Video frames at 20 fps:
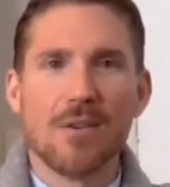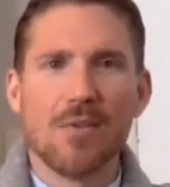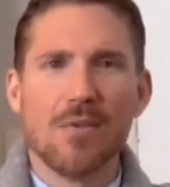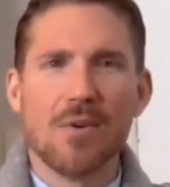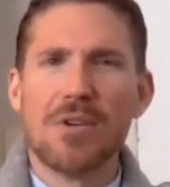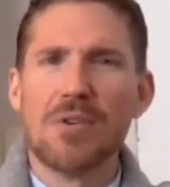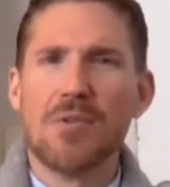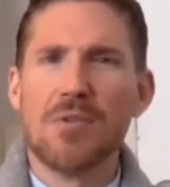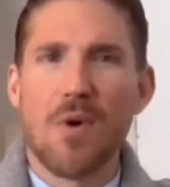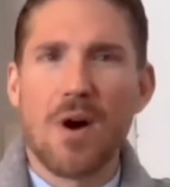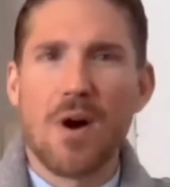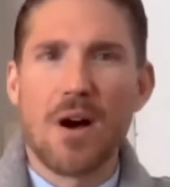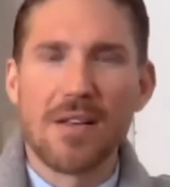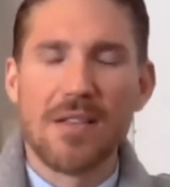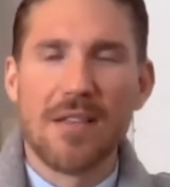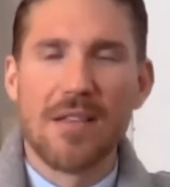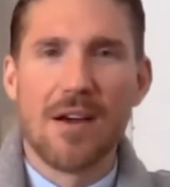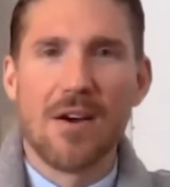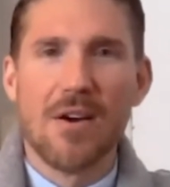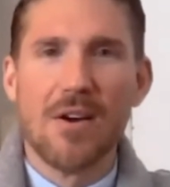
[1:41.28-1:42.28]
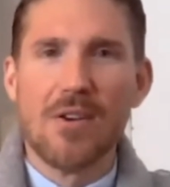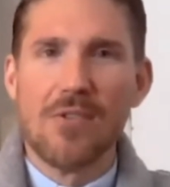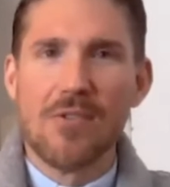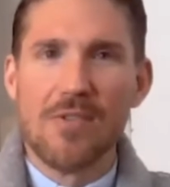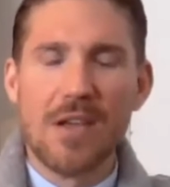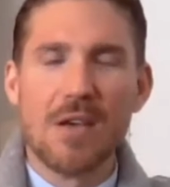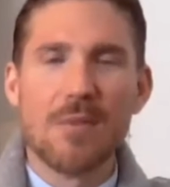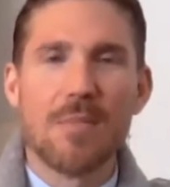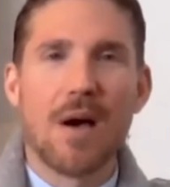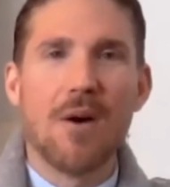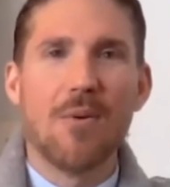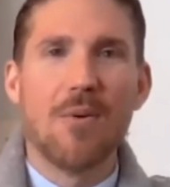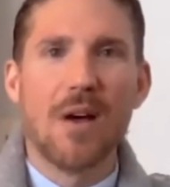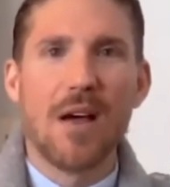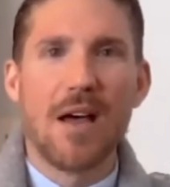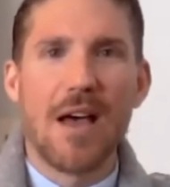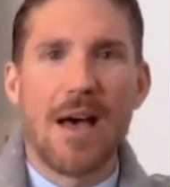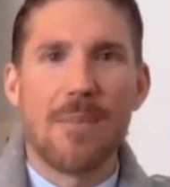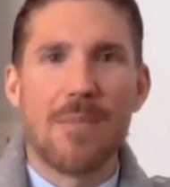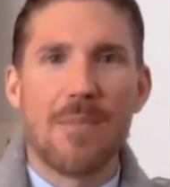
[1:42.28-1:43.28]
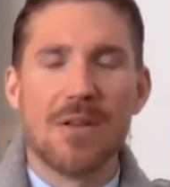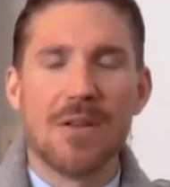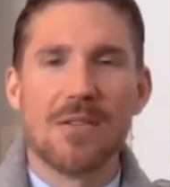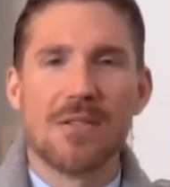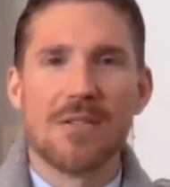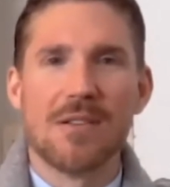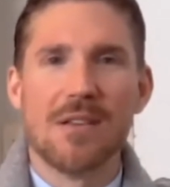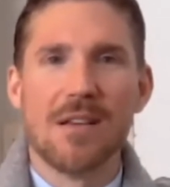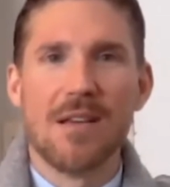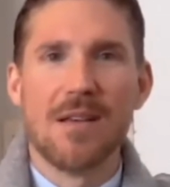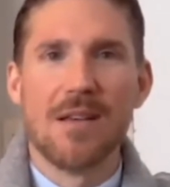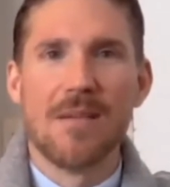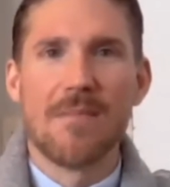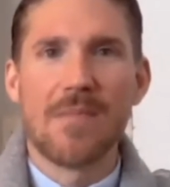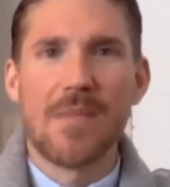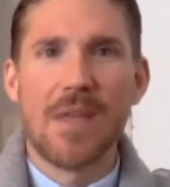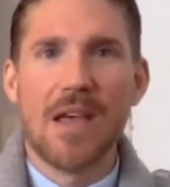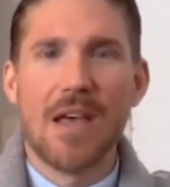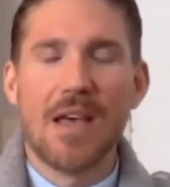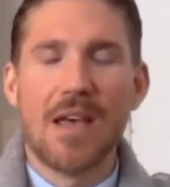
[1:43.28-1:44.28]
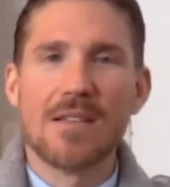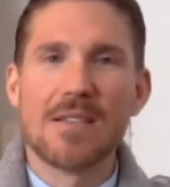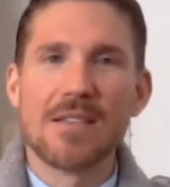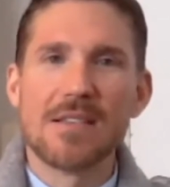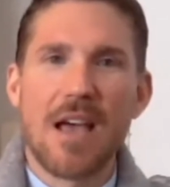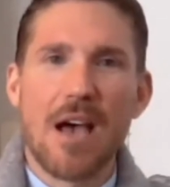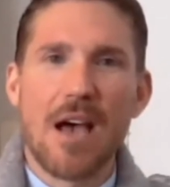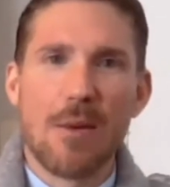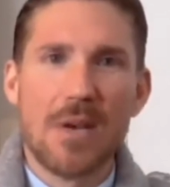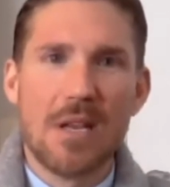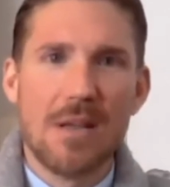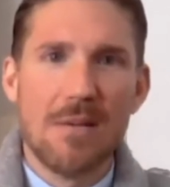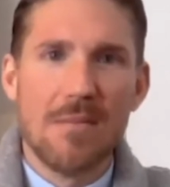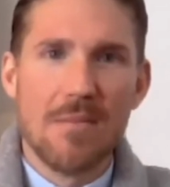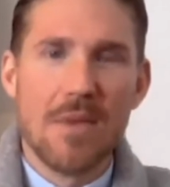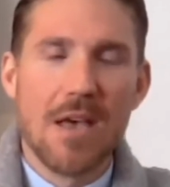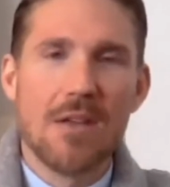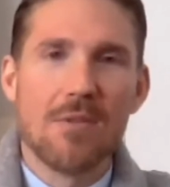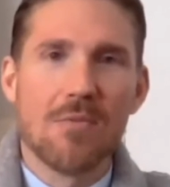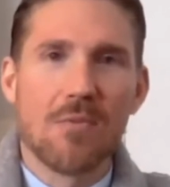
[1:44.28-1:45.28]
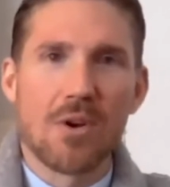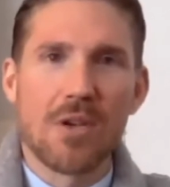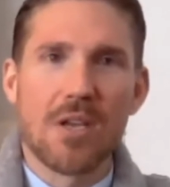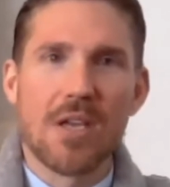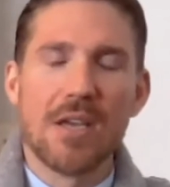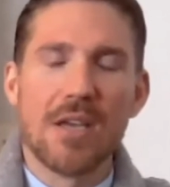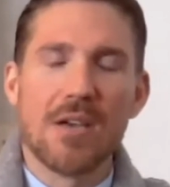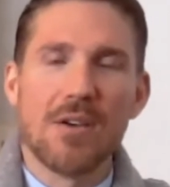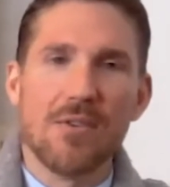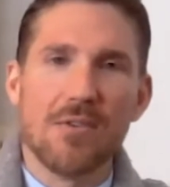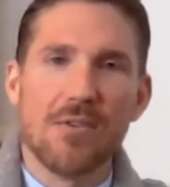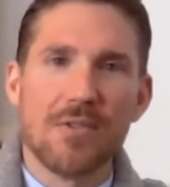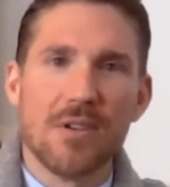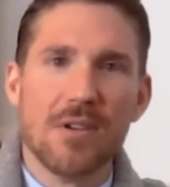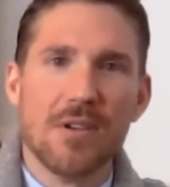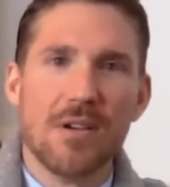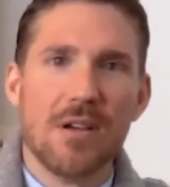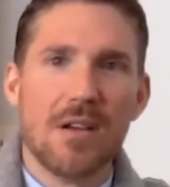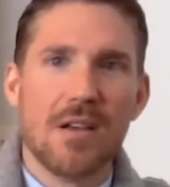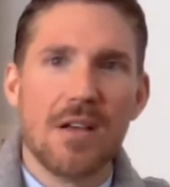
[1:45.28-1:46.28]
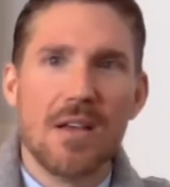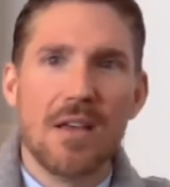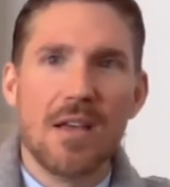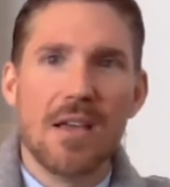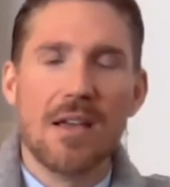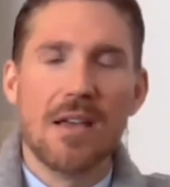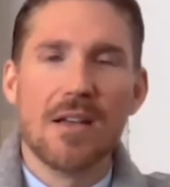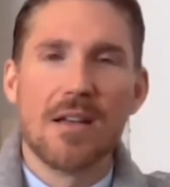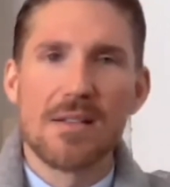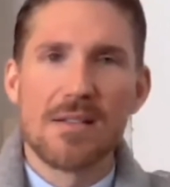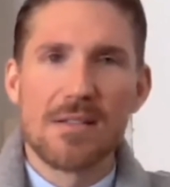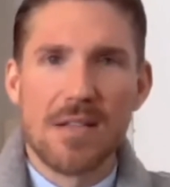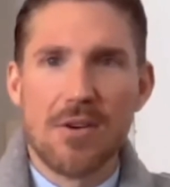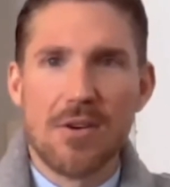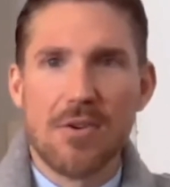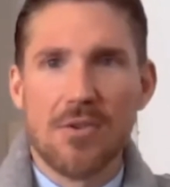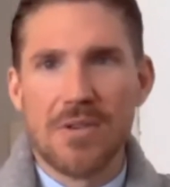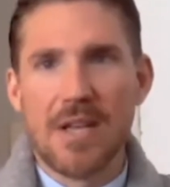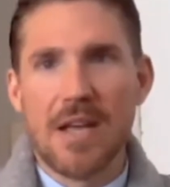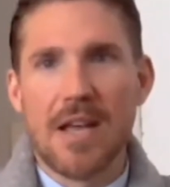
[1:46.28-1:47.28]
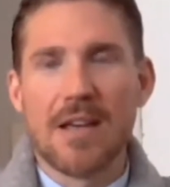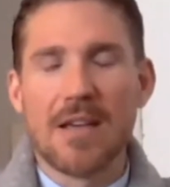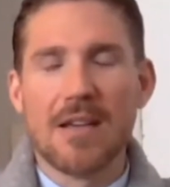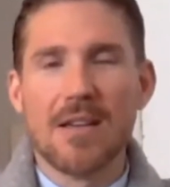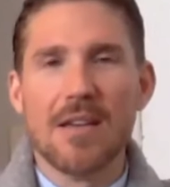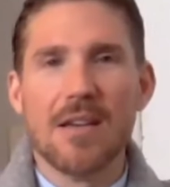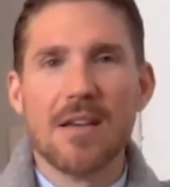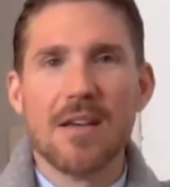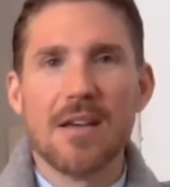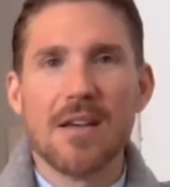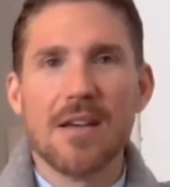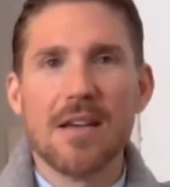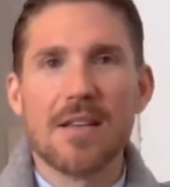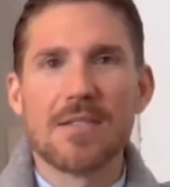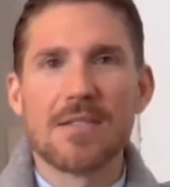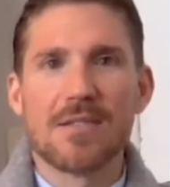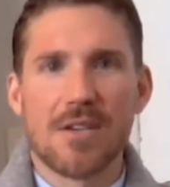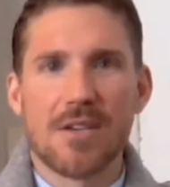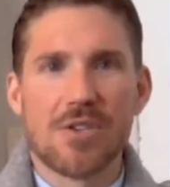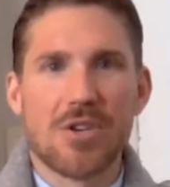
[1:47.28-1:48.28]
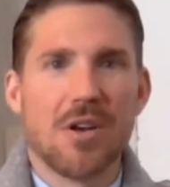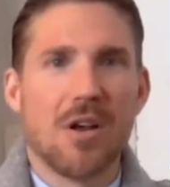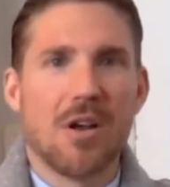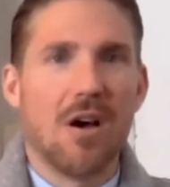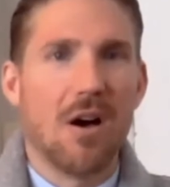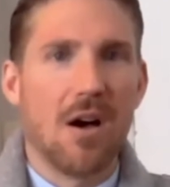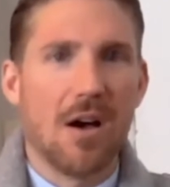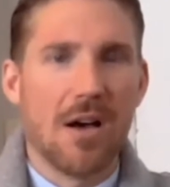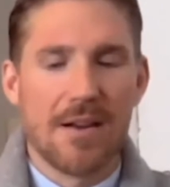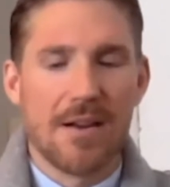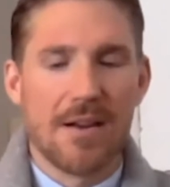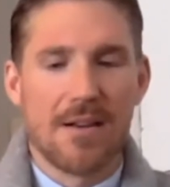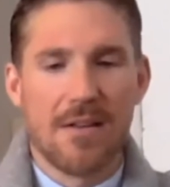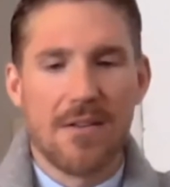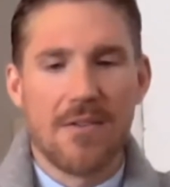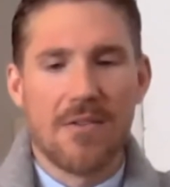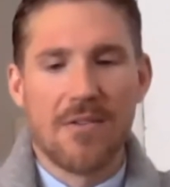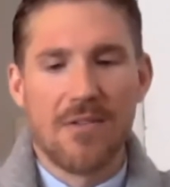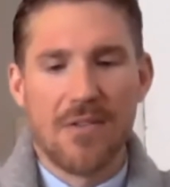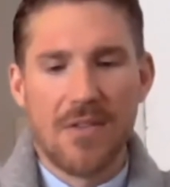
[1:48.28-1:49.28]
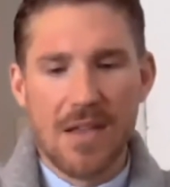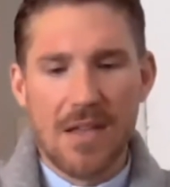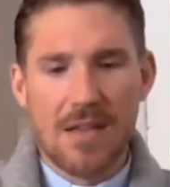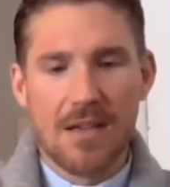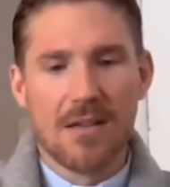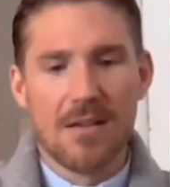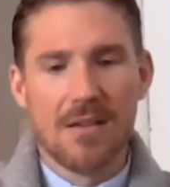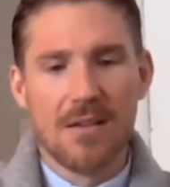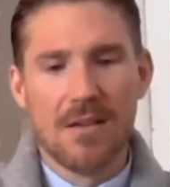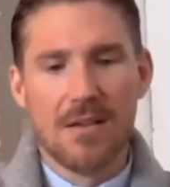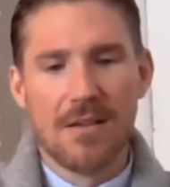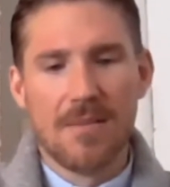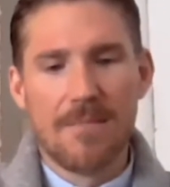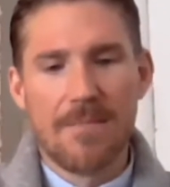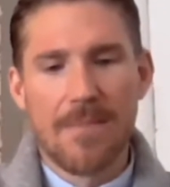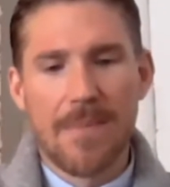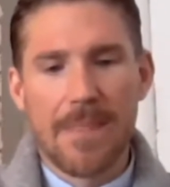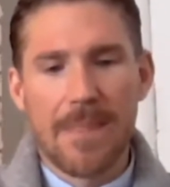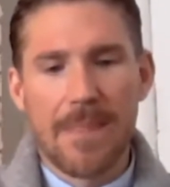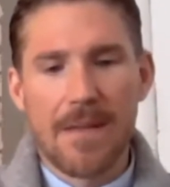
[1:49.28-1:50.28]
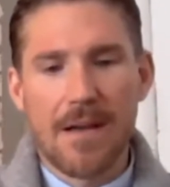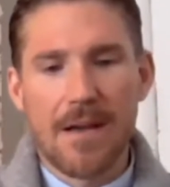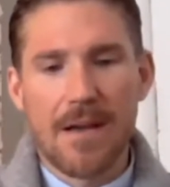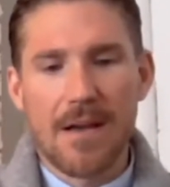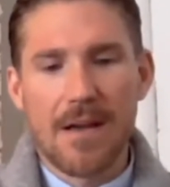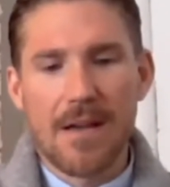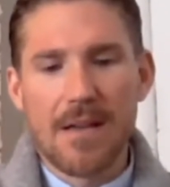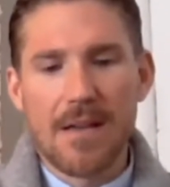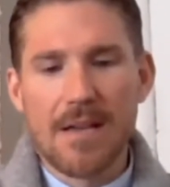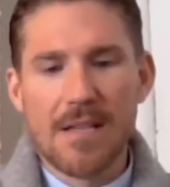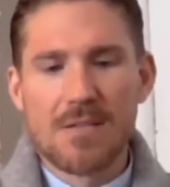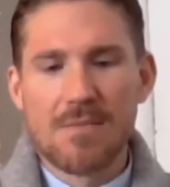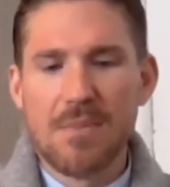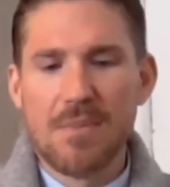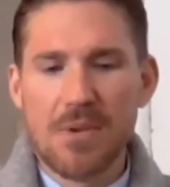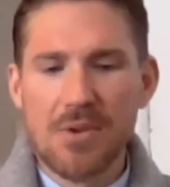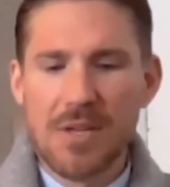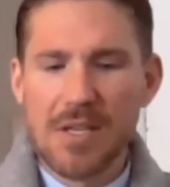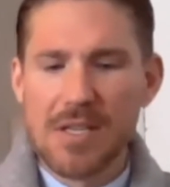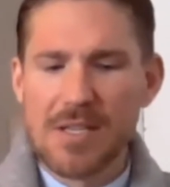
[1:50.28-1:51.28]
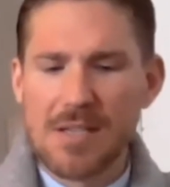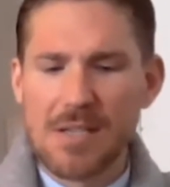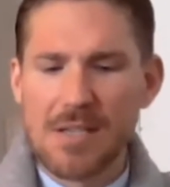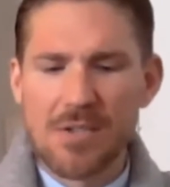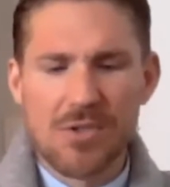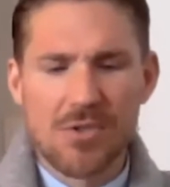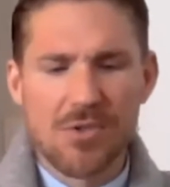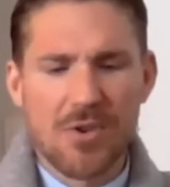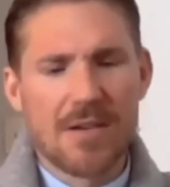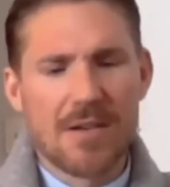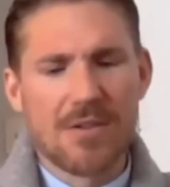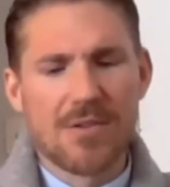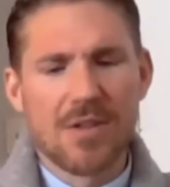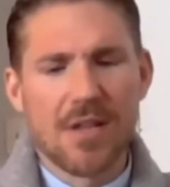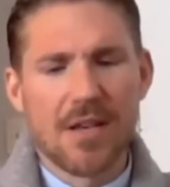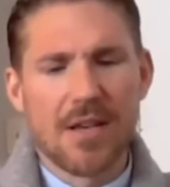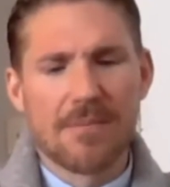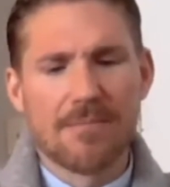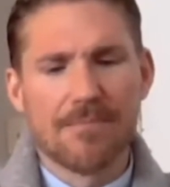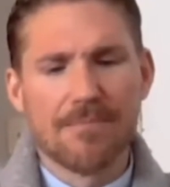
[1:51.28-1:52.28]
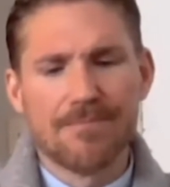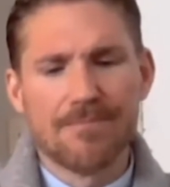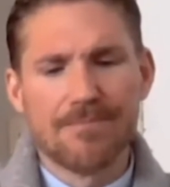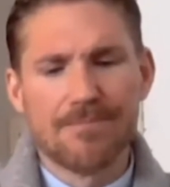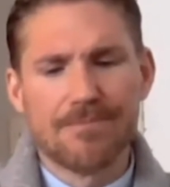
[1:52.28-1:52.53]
When you walk there and you think about what happened and how many men were killed in a single day, it's such an odd thing. Uh, its beauty is a strange thing.